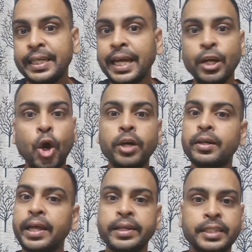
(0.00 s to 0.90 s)
It
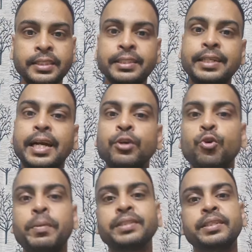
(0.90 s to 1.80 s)
cannot like just sit at
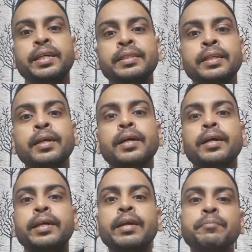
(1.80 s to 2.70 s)
home and say,
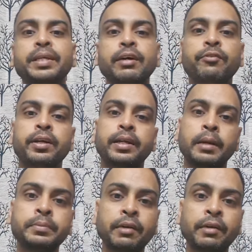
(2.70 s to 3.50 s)
give me the World Cup.